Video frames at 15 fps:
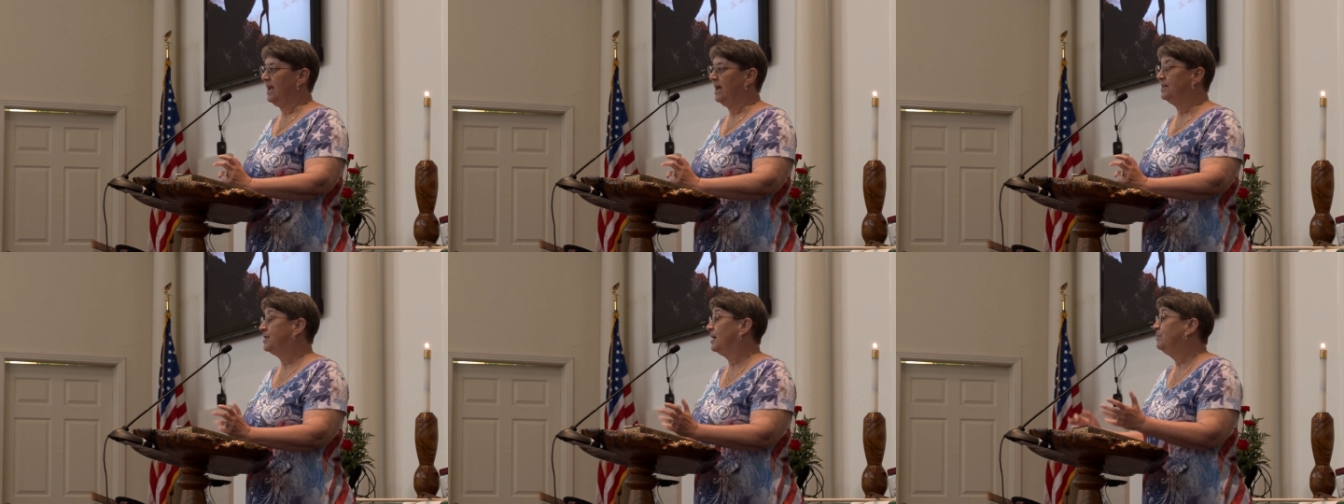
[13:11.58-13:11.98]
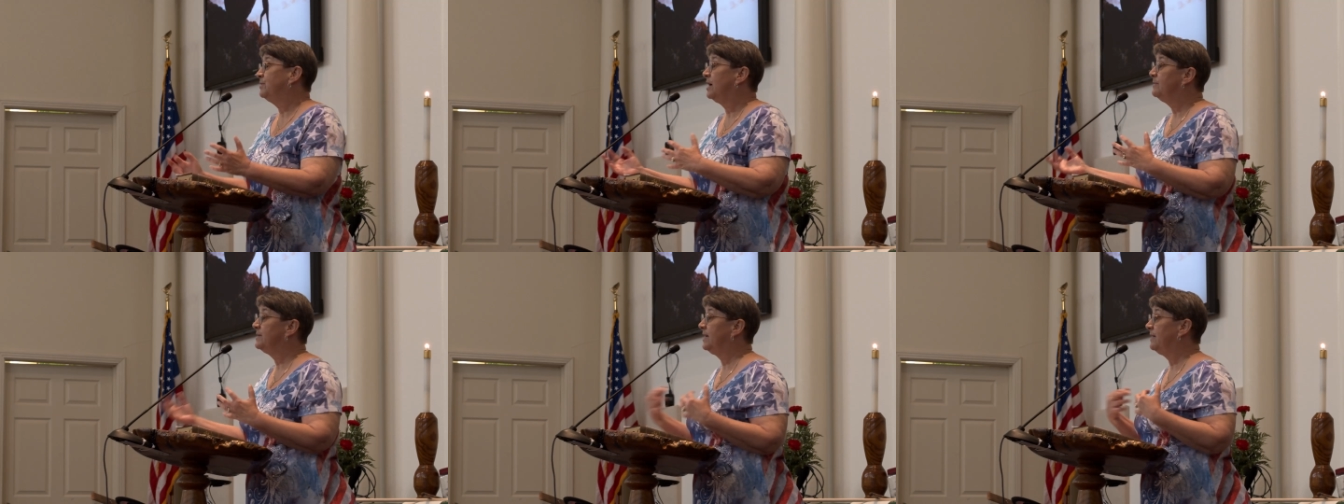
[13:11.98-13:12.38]
and
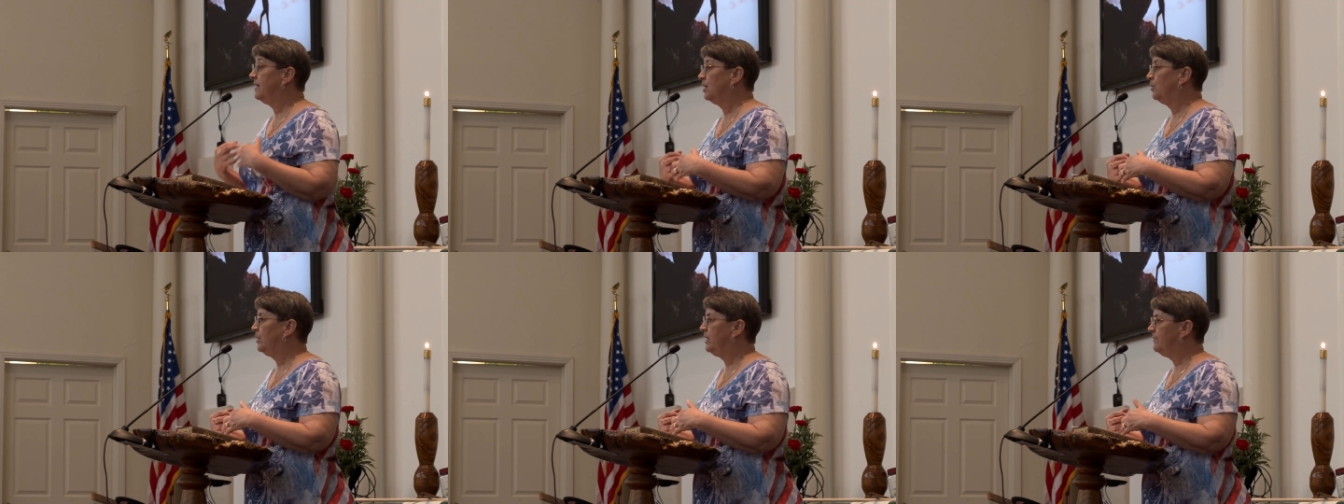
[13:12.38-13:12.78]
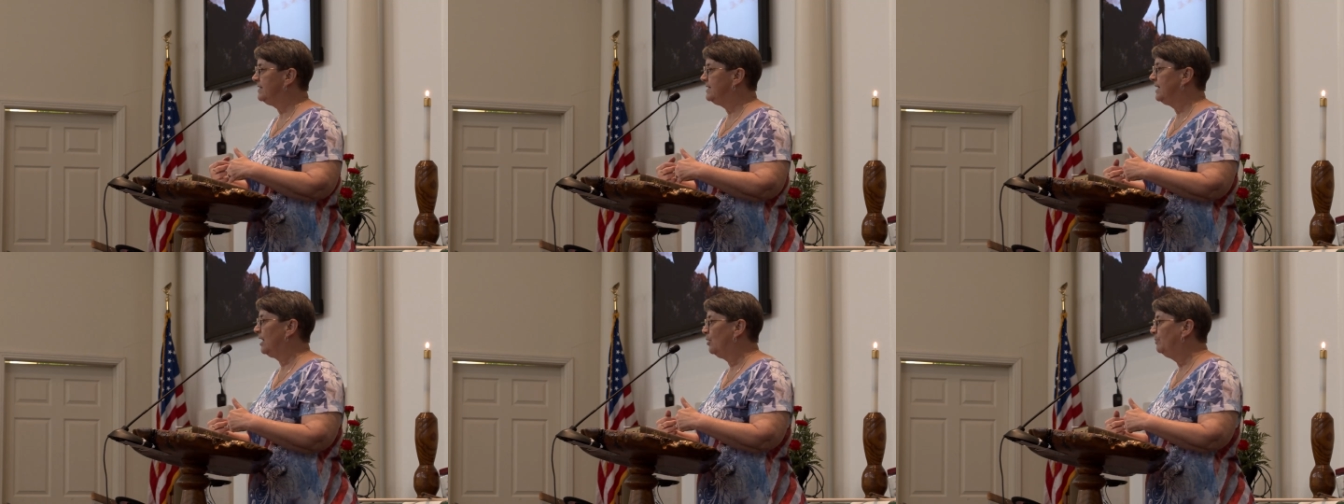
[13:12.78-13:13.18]
sometimes I think we
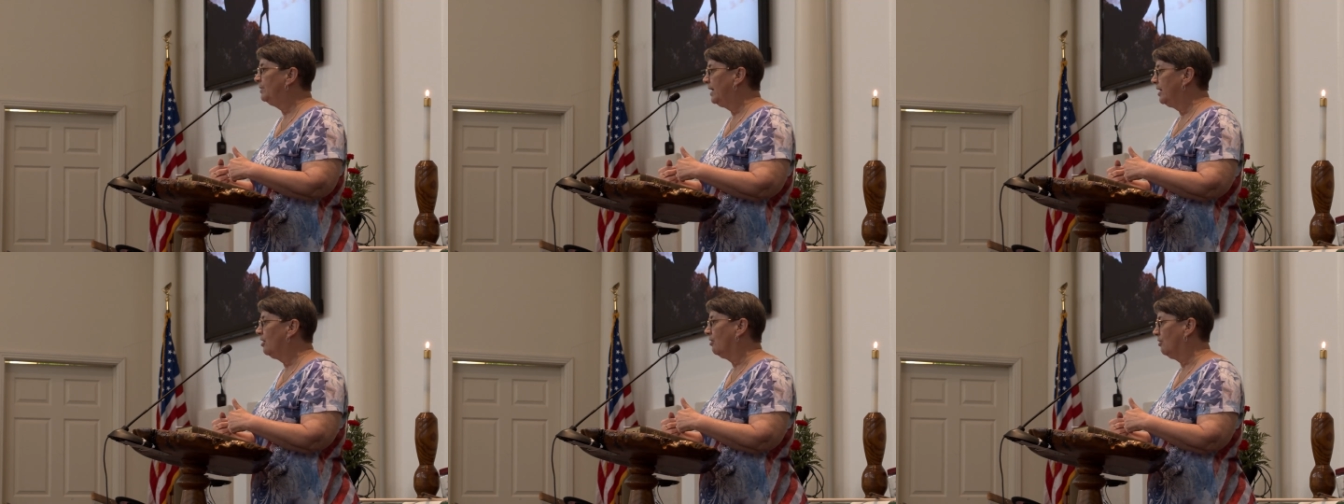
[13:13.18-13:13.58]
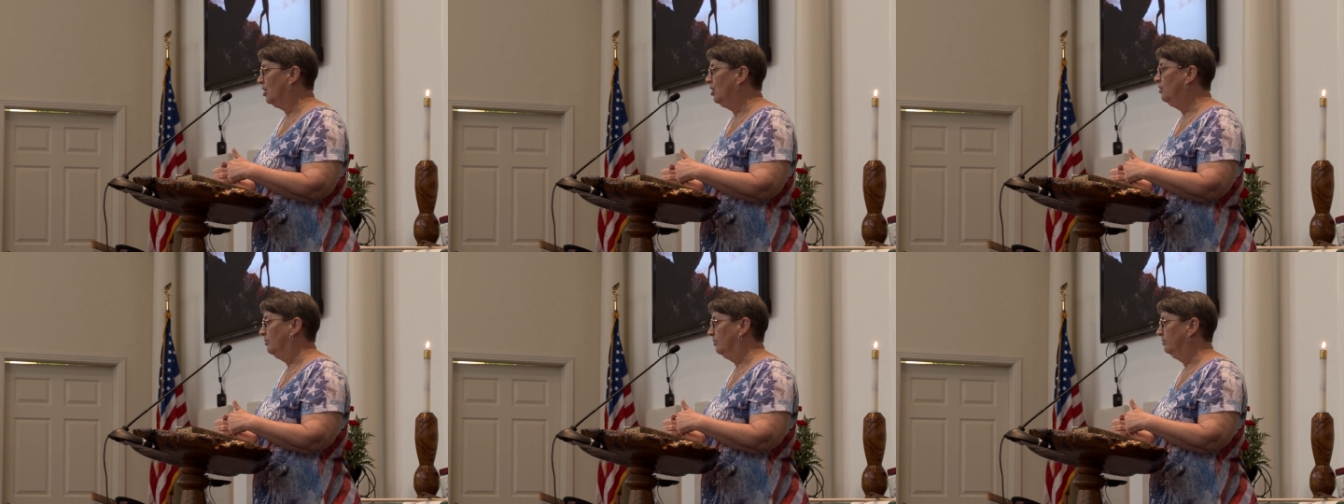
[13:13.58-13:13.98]
even downplay our
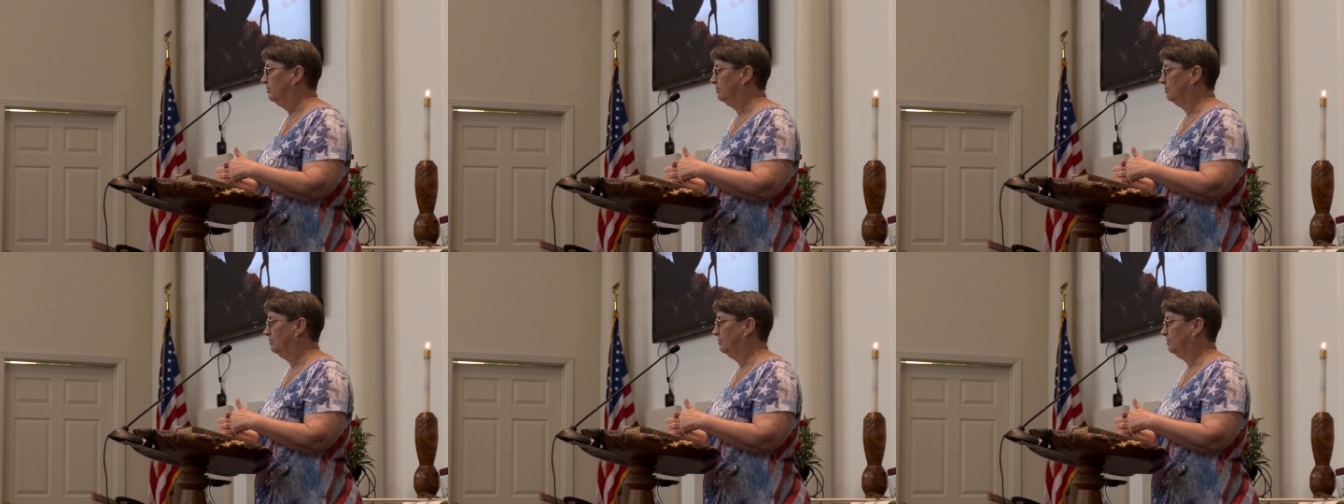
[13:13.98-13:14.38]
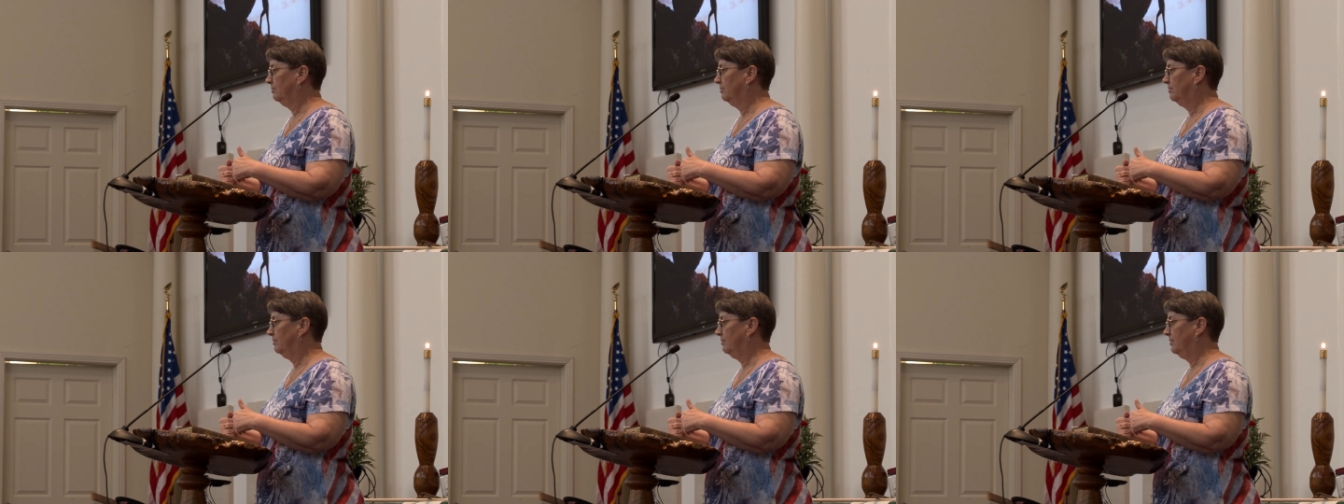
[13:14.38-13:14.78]
own
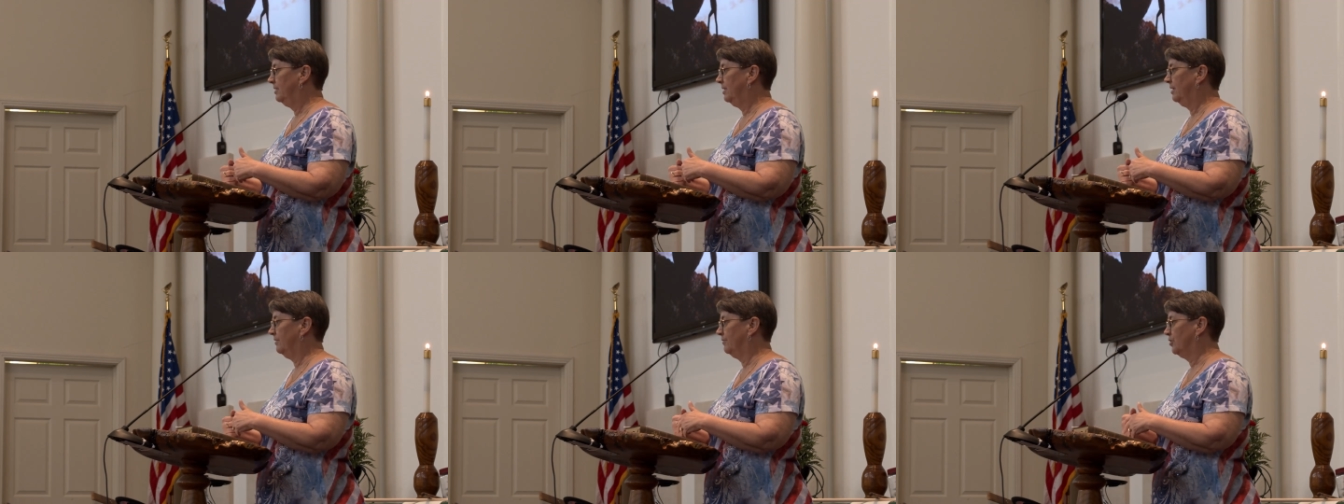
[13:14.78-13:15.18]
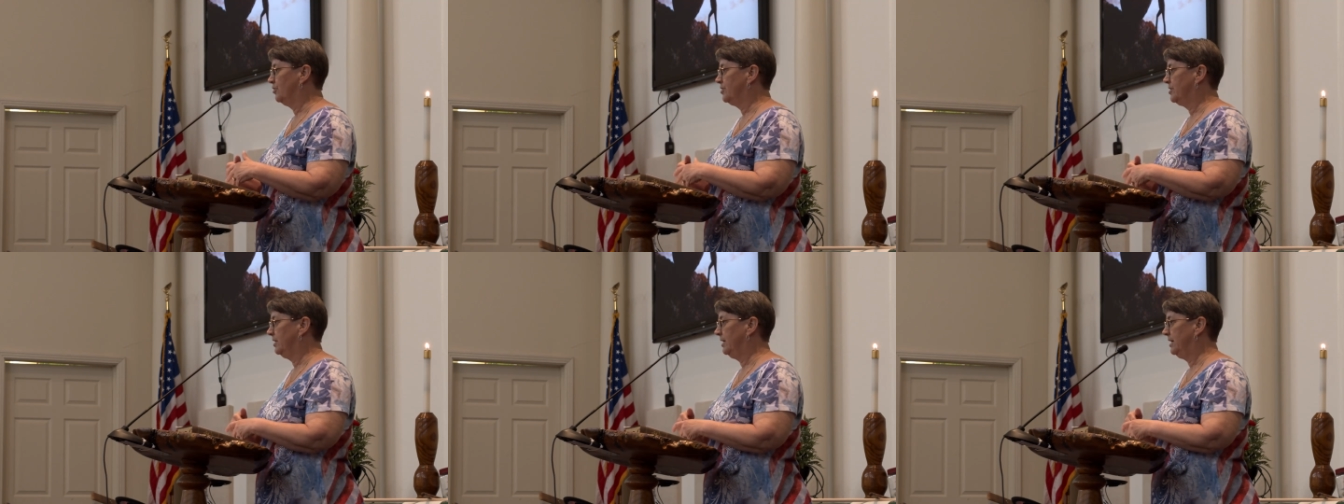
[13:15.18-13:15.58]

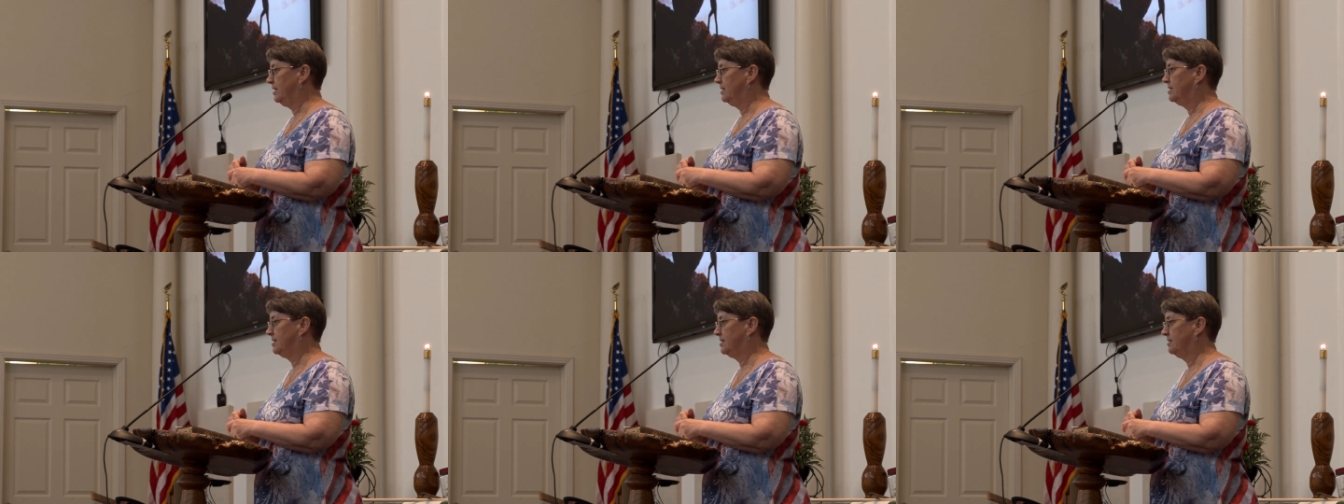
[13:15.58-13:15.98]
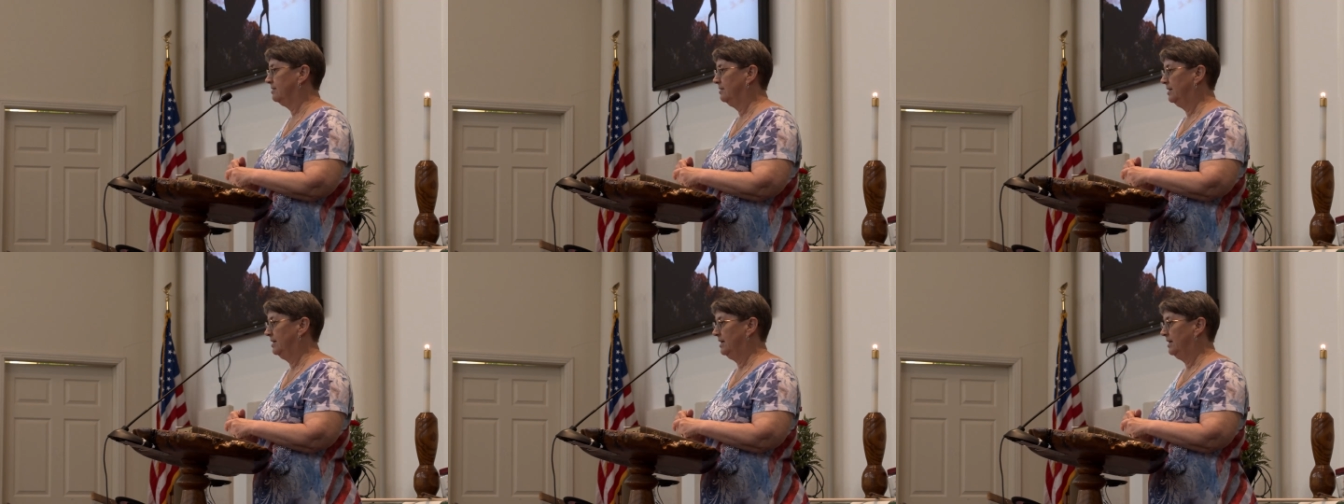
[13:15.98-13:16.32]
adversities.